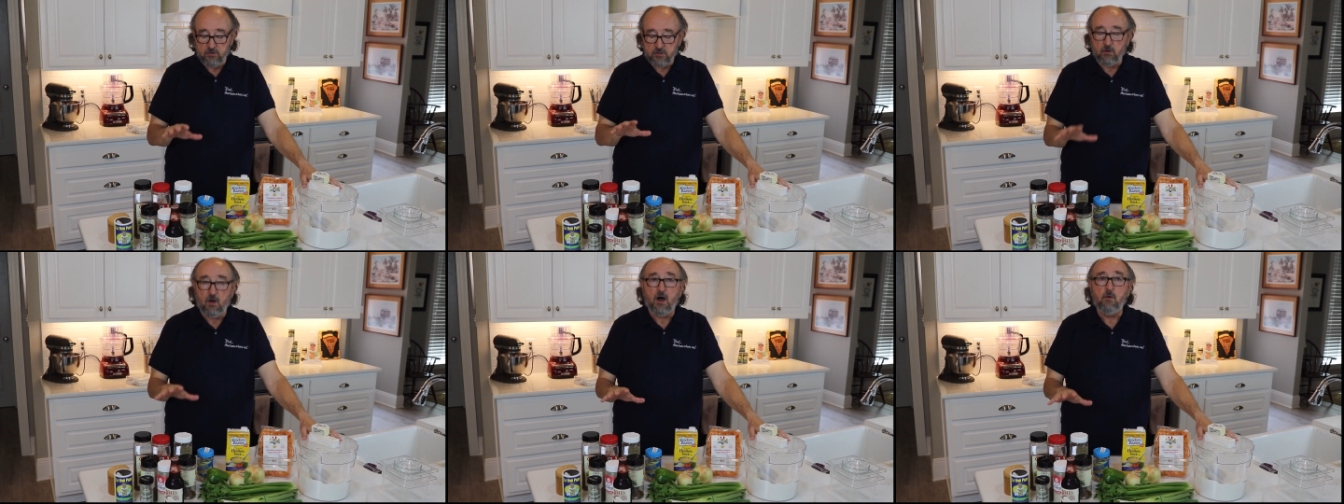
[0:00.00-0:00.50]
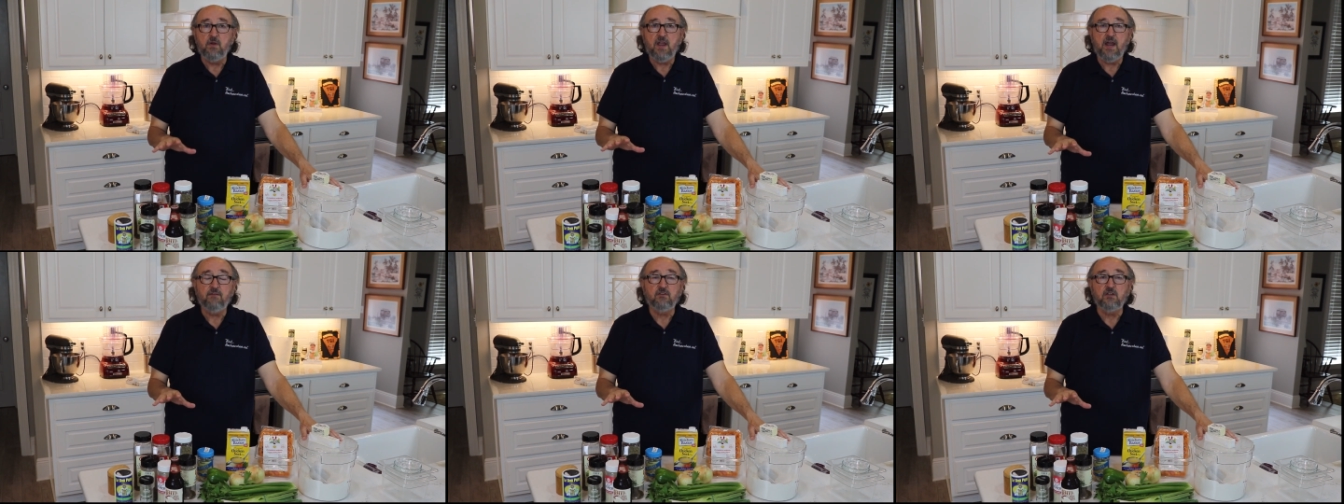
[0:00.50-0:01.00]
so all we
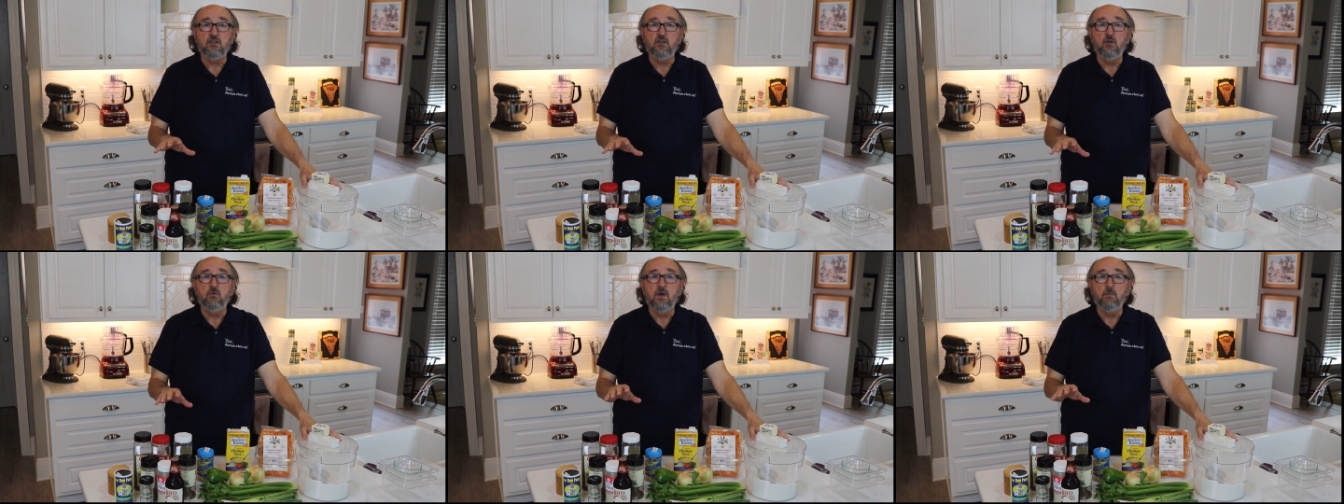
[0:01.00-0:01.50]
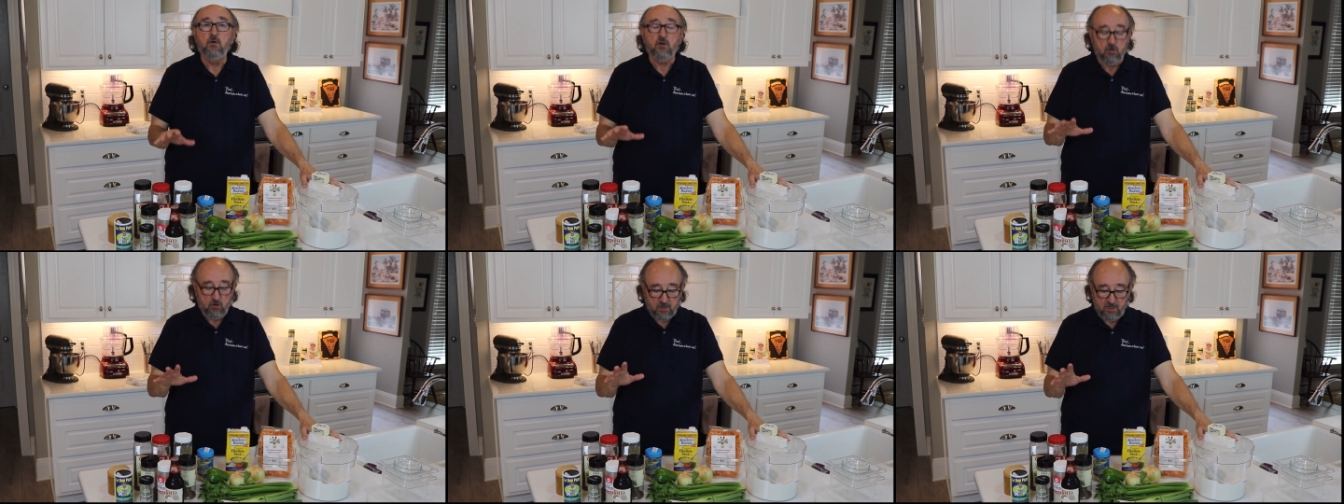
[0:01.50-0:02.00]
have to do when we're
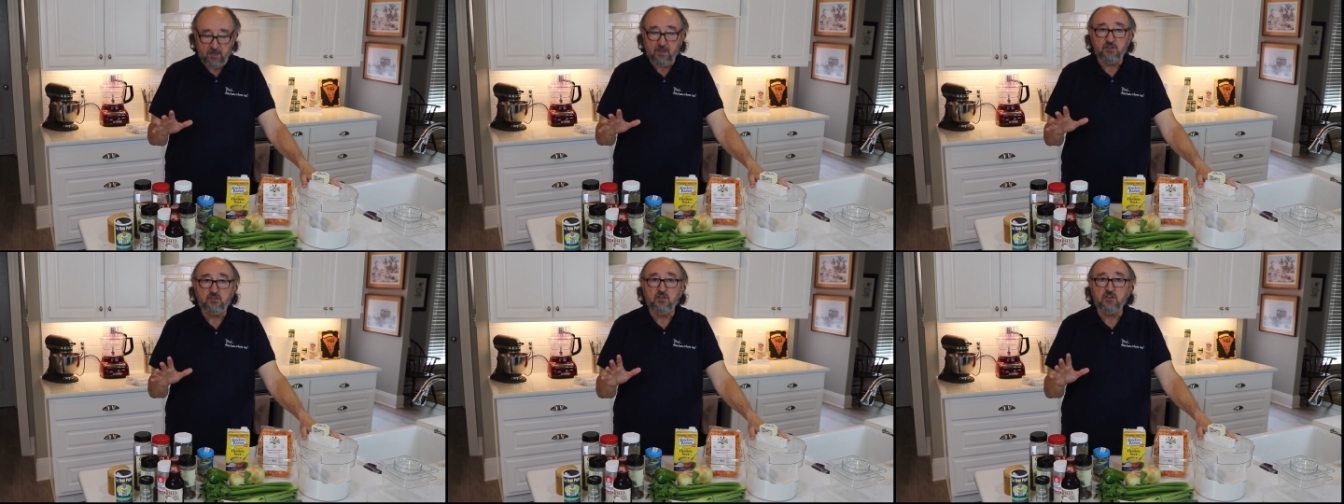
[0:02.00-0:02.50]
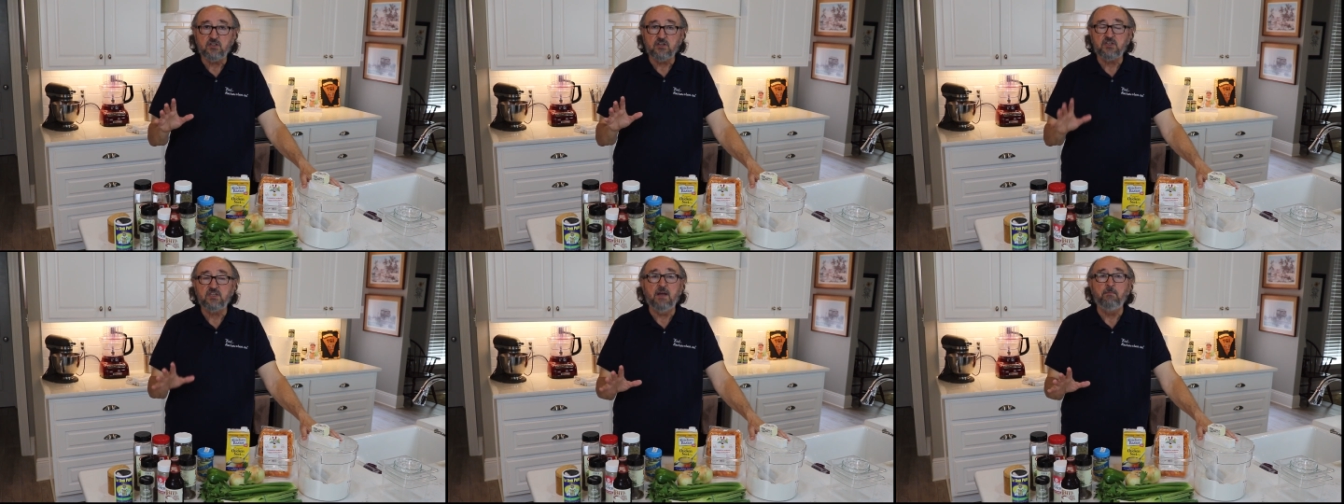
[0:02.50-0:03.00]
cooking is just
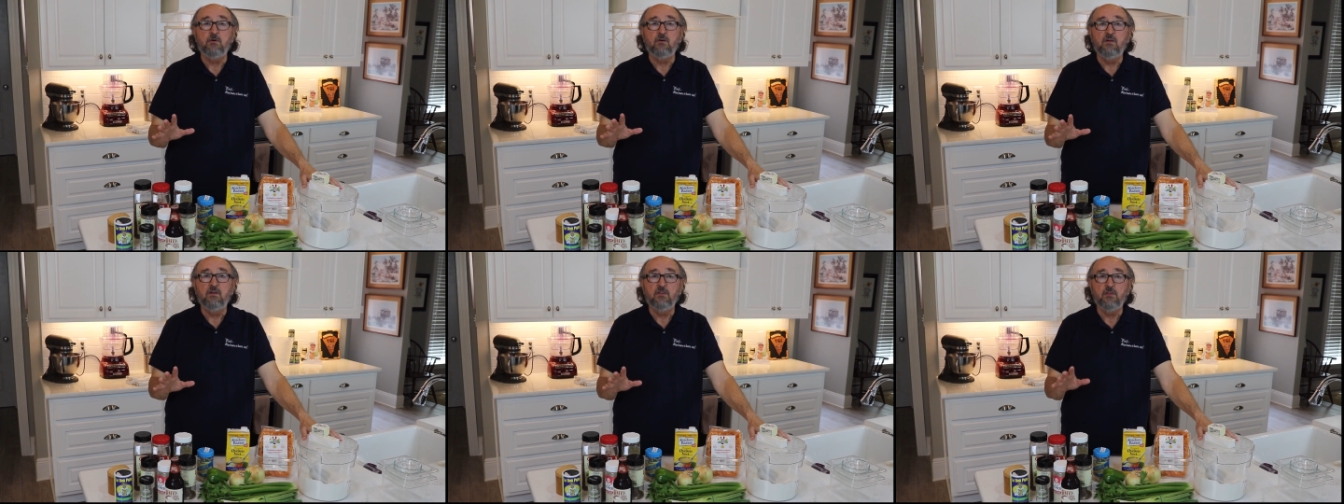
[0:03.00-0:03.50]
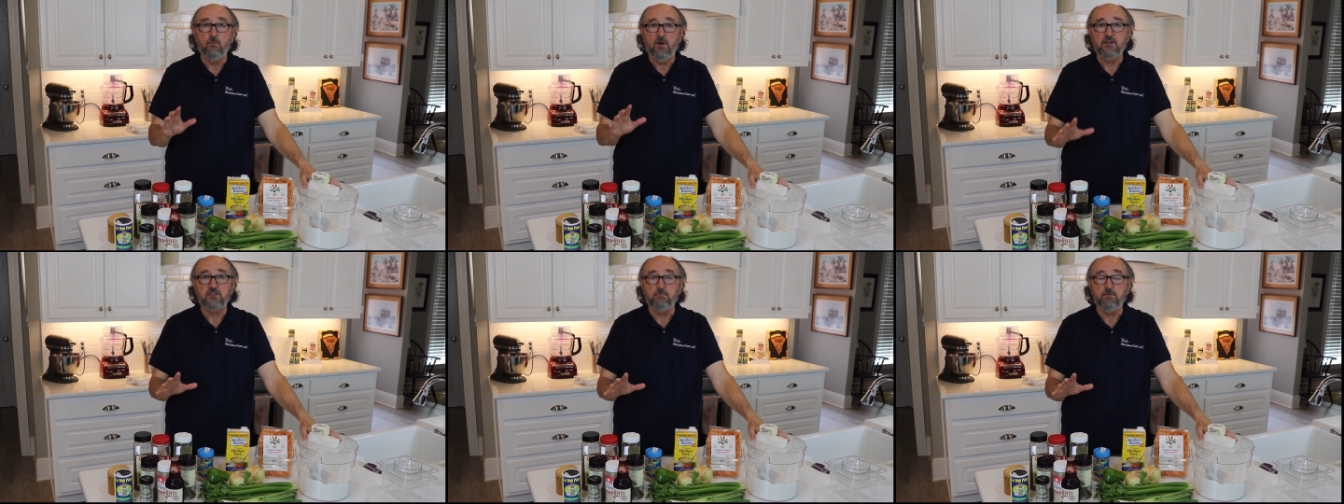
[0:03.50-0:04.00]
assemble the
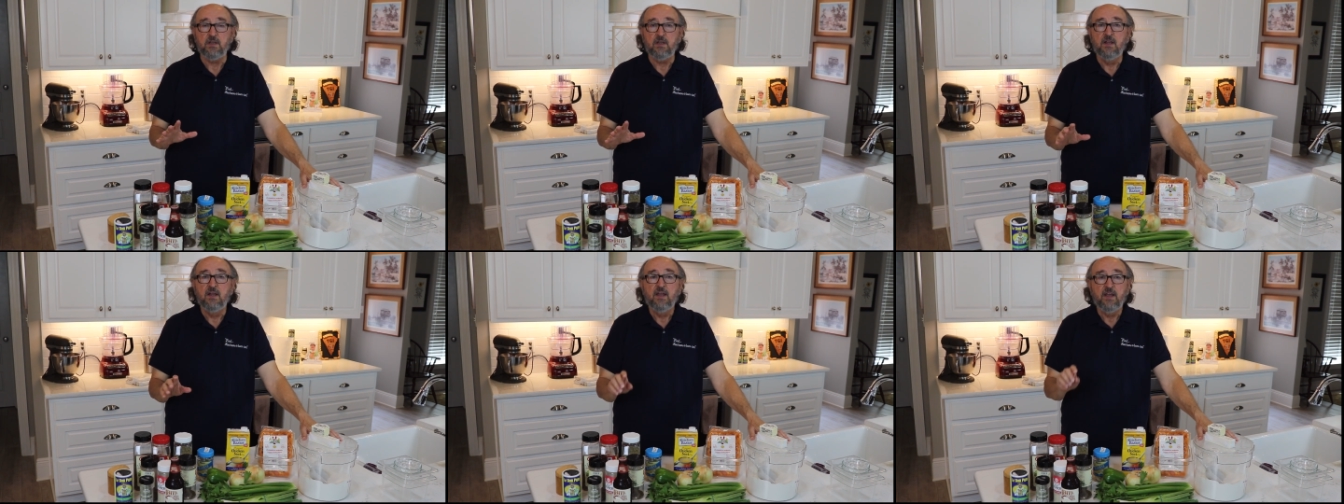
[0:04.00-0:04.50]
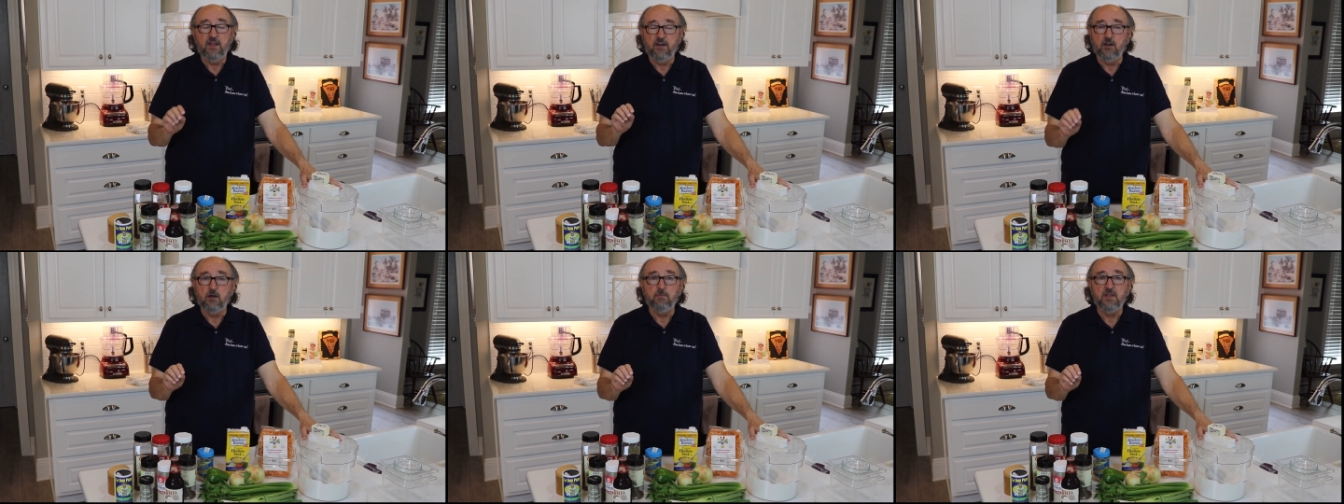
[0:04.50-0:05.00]
recipe, and
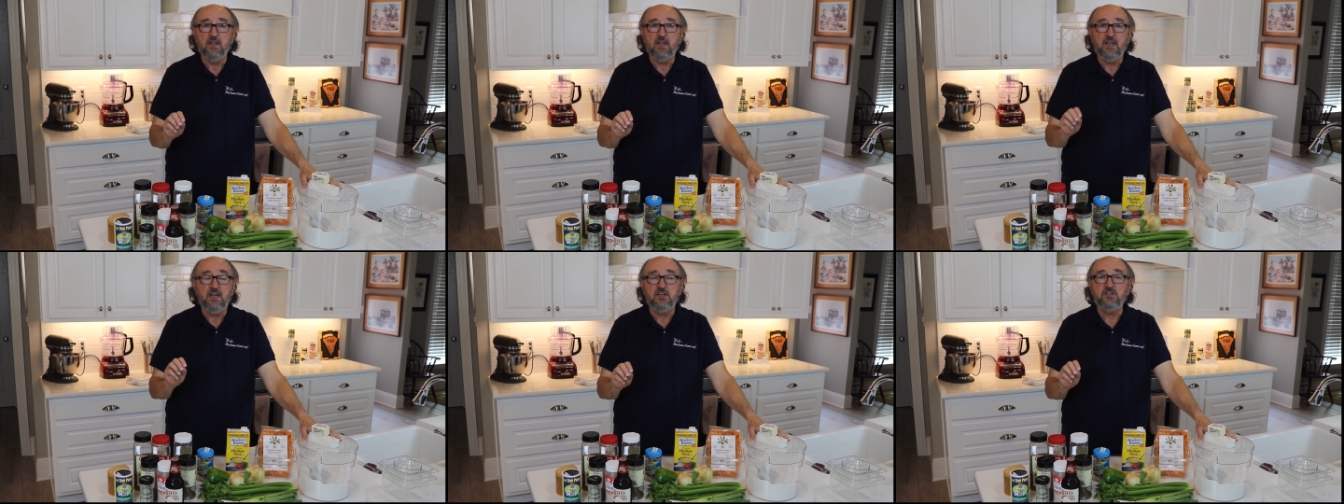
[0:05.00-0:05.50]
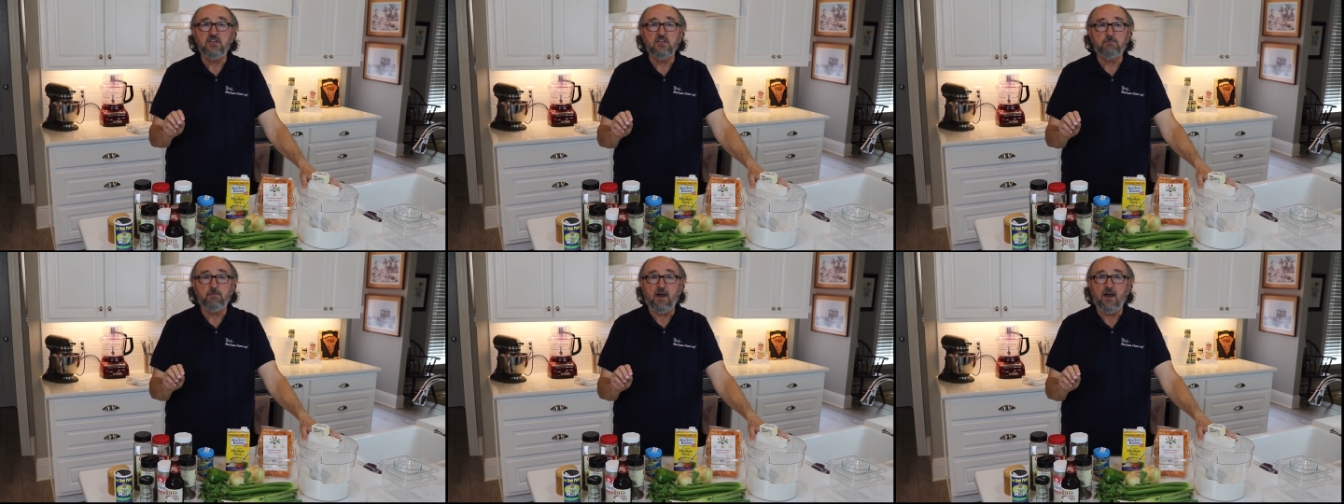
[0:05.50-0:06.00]
it'll be easy
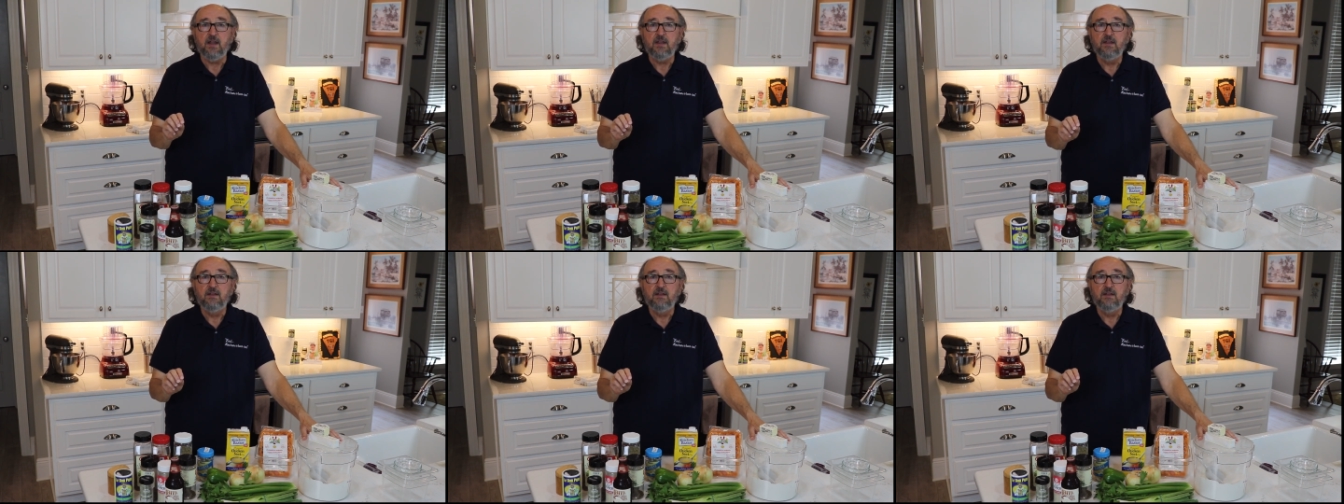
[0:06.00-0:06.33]
as pie.